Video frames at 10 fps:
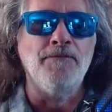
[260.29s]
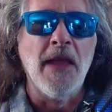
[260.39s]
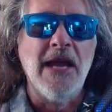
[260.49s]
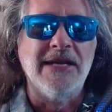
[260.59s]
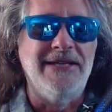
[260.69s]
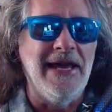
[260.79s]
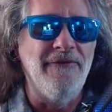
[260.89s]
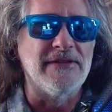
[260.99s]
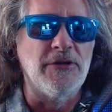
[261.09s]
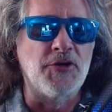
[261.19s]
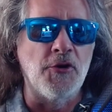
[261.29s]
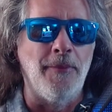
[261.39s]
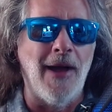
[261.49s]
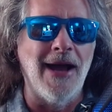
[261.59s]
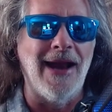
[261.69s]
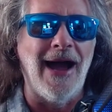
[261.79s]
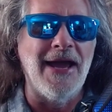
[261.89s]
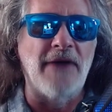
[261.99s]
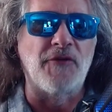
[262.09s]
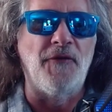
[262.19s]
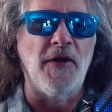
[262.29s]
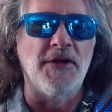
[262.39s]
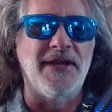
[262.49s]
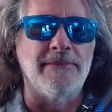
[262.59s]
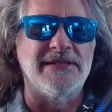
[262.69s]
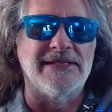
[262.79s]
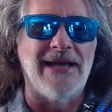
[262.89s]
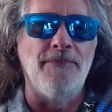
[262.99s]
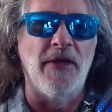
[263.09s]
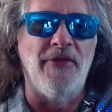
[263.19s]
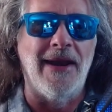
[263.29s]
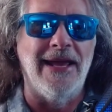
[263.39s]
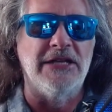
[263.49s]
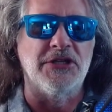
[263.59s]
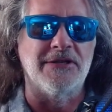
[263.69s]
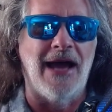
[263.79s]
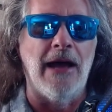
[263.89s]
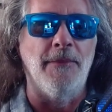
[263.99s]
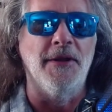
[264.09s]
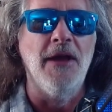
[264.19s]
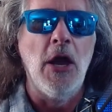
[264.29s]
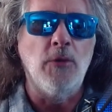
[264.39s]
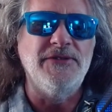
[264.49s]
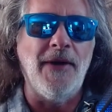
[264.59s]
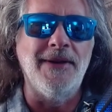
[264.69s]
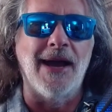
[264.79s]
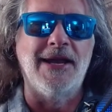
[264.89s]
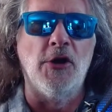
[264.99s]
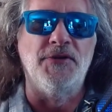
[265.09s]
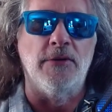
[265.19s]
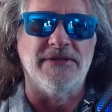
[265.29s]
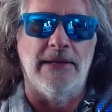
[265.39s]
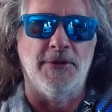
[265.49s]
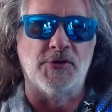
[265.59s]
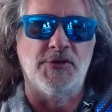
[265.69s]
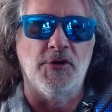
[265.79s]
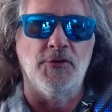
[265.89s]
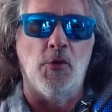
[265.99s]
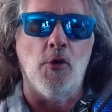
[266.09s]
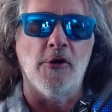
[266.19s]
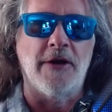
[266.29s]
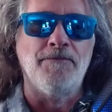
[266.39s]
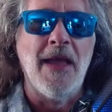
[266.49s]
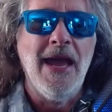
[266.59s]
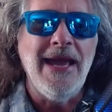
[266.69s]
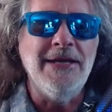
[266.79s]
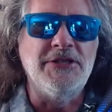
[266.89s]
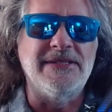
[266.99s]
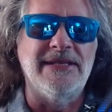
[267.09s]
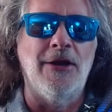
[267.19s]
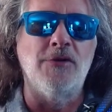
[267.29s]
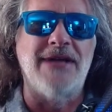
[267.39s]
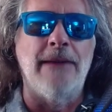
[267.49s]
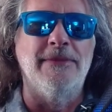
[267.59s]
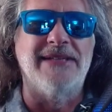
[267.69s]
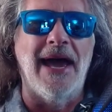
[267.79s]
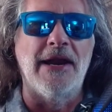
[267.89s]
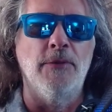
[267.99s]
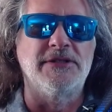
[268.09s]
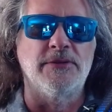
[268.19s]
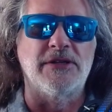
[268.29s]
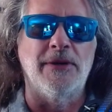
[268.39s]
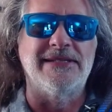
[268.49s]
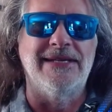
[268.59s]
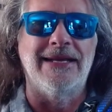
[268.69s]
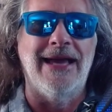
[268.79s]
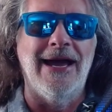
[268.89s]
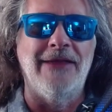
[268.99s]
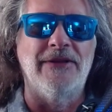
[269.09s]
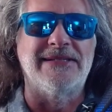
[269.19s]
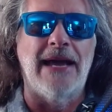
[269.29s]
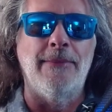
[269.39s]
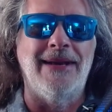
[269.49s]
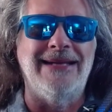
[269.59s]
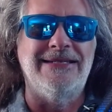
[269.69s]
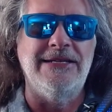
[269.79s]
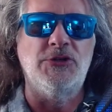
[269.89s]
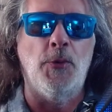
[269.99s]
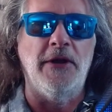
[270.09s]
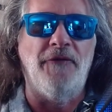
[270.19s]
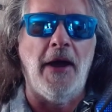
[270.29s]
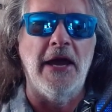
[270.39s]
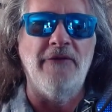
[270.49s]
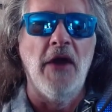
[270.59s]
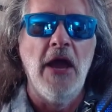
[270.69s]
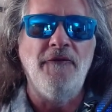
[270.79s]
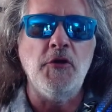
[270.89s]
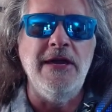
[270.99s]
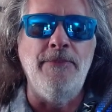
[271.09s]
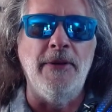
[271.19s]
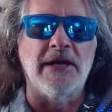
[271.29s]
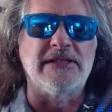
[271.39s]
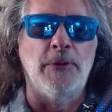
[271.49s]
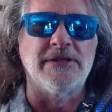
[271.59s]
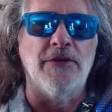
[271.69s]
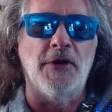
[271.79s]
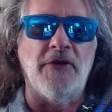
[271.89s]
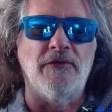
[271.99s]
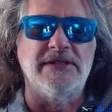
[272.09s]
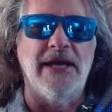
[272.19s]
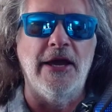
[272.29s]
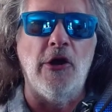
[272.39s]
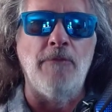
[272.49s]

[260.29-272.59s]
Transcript: Davis, who turned a blind eye after failed attempts to stop the then agent Tomlin, was found not guilty and was able to return to work. And just to note, Thomas Adamwitz was arrested again, this time in 1925, for keeping explosive liquor for sale.